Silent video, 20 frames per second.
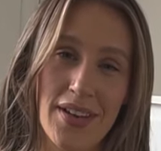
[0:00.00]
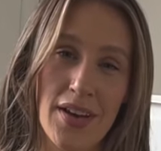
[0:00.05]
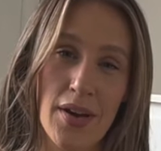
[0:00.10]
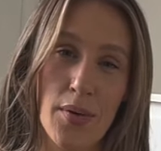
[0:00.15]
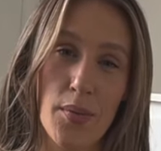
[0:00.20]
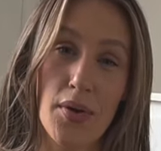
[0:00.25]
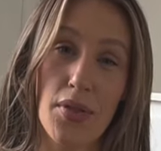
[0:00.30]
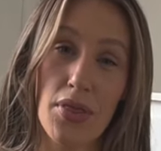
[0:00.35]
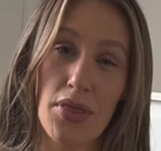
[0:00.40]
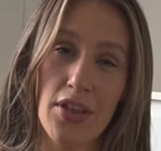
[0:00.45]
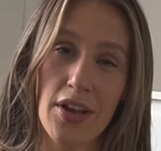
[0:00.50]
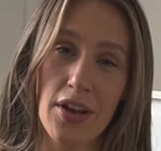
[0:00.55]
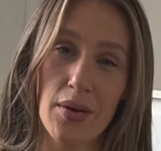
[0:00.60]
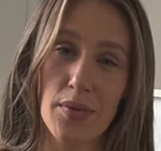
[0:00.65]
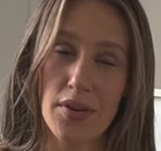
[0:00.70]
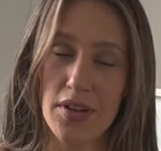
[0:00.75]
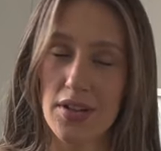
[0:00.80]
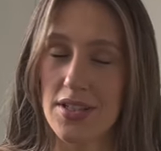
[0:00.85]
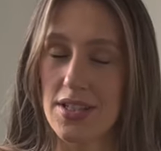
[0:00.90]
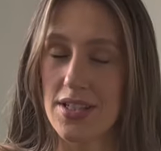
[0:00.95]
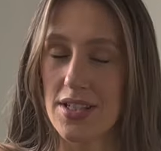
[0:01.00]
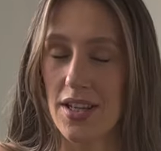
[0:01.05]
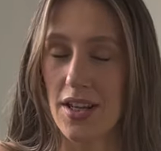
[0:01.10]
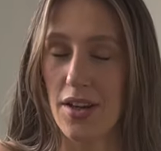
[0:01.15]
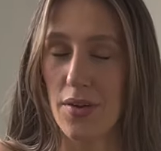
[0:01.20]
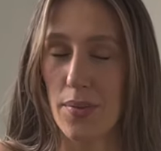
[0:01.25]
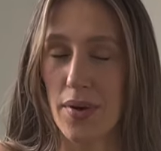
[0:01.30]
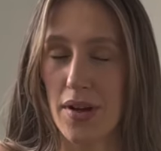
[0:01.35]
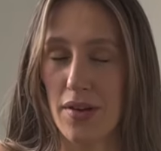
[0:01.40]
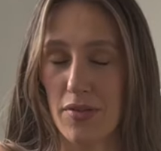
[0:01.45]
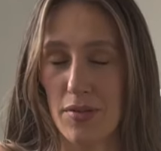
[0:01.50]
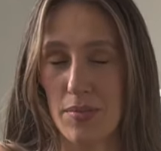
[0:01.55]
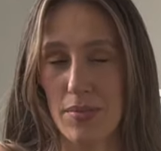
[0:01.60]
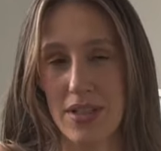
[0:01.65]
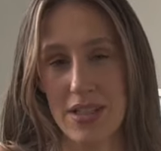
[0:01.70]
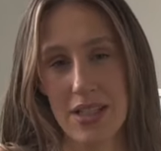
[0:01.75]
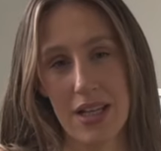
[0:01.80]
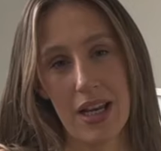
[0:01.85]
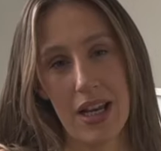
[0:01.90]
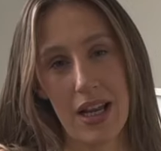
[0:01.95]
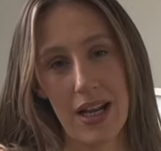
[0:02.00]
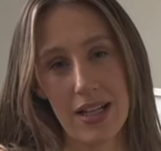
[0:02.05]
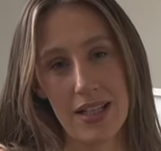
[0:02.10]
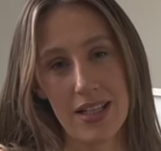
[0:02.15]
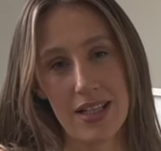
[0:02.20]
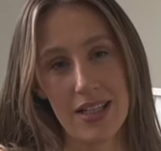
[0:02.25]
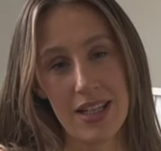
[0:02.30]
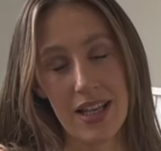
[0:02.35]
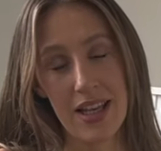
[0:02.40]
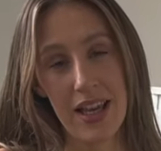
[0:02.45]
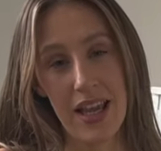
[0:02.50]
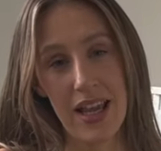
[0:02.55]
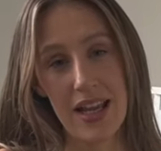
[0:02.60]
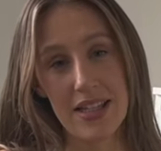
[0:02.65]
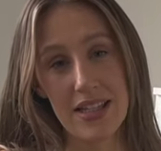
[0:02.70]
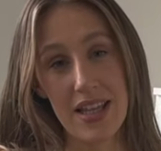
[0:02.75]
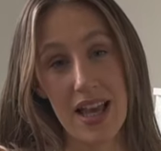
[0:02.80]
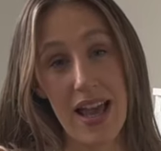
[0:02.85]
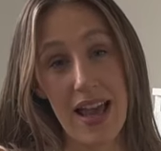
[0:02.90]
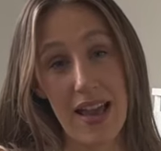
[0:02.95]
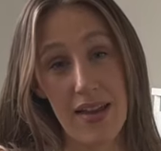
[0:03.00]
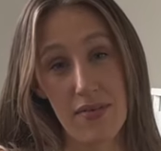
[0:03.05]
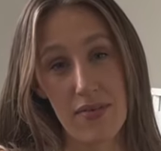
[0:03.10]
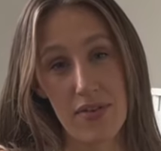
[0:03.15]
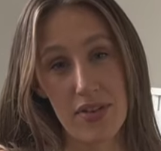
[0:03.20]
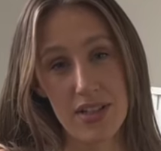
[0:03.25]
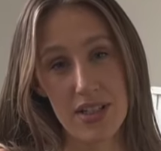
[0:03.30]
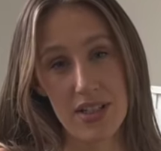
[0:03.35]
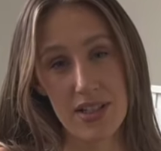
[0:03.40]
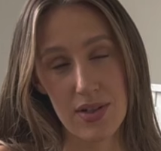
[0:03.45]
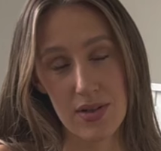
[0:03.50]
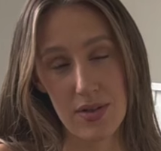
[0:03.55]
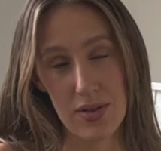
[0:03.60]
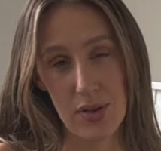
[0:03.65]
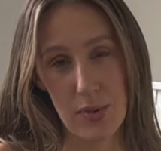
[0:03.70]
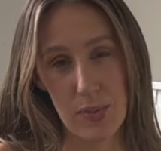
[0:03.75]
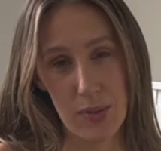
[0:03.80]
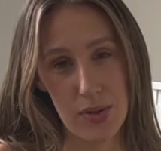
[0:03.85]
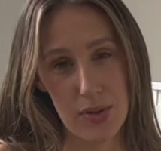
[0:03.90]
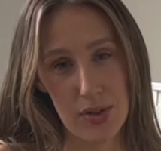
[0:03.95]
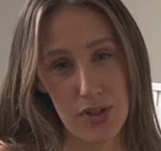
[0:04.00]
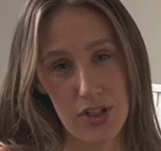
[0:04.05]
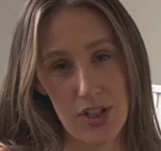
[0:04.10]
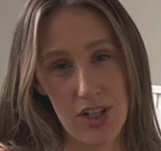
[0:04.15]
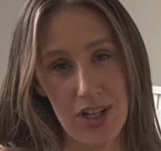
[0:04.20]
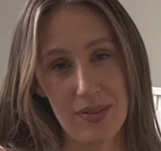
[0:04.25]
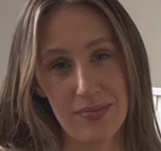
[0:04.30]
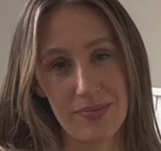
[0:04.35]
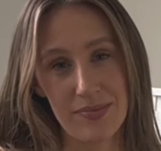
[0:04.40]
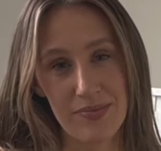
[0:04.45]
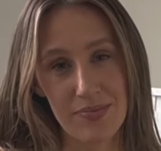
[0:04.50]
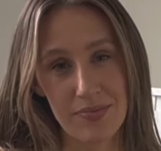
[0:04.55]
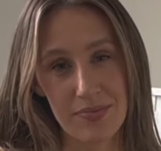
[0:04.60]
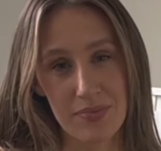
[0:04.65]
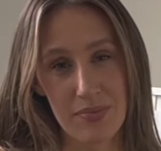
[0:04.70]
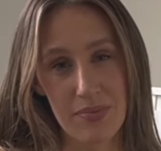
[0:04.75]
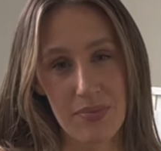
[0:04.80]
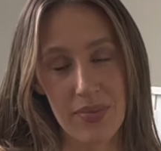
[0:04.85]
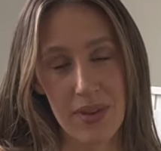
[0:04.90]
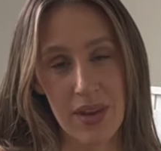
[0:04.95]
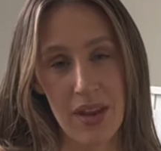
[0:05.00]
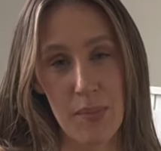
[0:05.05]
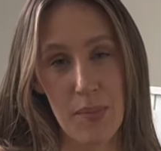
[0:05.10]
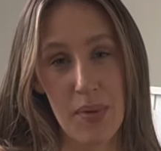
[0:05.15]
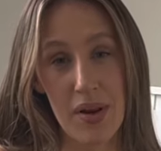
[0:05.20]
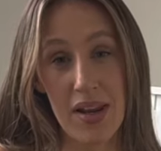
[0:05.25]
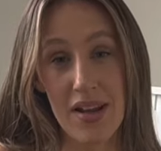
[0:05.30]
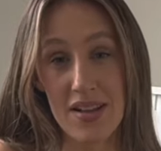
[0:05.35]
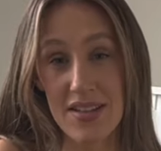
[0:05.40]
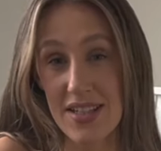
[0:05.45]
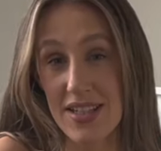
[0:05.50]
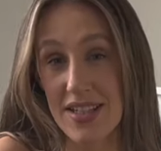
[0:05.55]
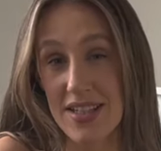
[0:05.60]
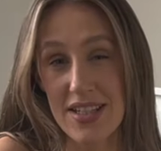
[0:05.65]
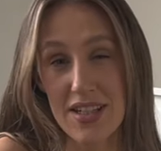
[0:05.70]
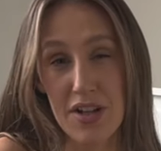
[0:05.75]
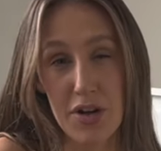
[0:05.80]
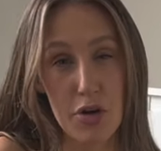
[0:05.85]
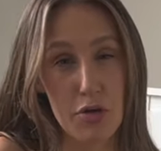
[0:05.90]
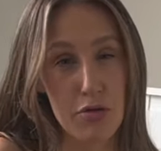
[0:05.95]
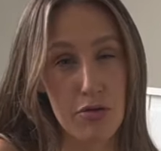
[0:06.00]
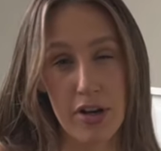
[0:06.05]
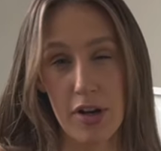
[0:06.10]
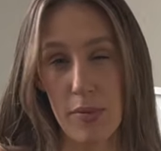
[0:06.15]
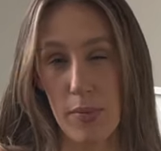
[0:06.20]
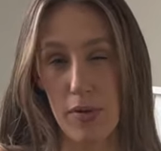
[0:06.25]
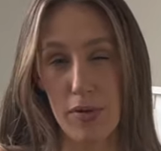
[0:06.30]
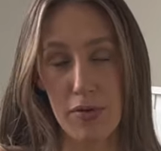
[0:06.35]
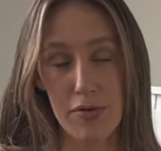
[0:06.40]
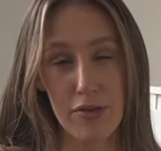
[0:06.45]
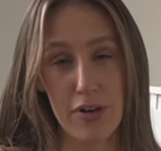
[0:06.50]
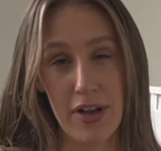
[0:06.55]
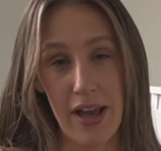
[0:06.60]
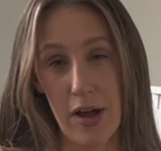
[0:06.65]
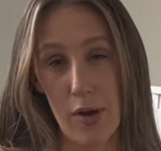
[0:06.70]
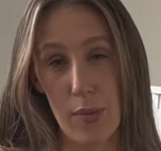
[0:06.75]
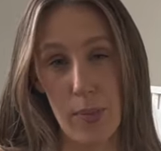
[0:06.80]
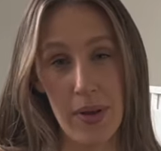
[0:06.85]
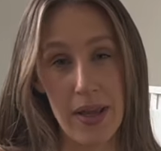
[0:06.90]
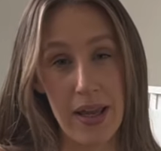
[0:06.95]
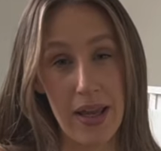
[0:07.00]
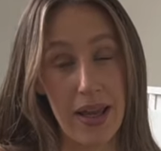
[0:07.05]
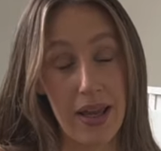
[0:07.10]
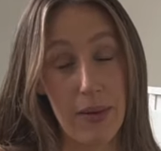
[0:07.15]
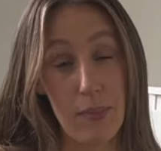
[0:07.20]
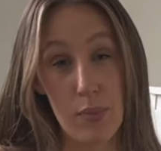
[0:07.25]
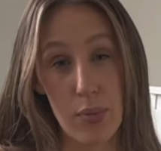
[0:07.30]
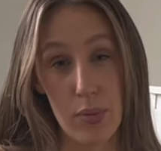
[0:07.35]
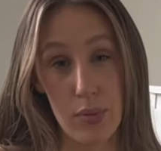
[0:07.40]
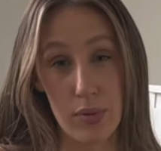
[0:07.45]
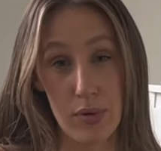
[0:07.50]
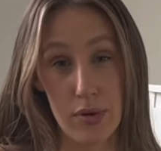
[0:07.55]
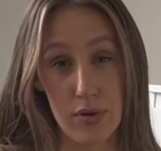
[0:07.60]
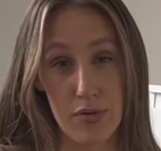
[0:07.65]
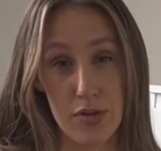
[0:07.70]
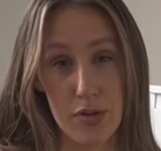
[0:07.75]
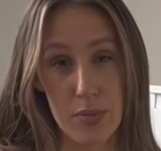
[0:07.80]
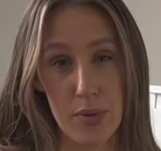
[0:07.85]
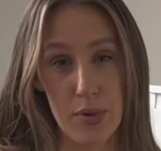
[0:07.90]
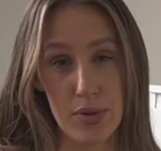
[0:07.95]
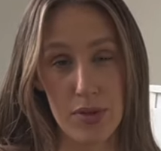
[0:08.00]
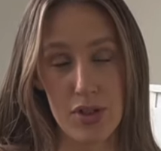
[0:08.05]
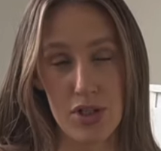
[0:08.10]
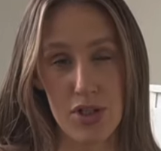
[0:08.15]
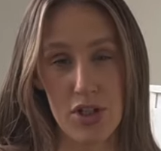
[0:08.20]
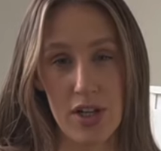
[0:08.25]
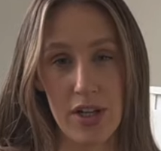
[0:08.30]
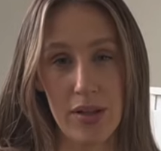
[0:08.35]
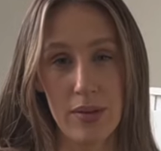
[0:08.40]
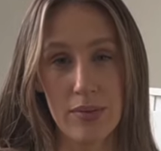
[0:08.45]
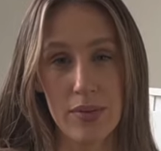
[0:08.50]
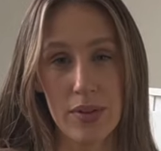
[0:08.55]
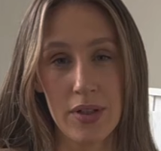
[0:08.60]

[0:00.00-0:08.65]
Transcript: One thing I want you to take away from this class is that emphasis on your posture. Pilates is incredible for helping improve your posture.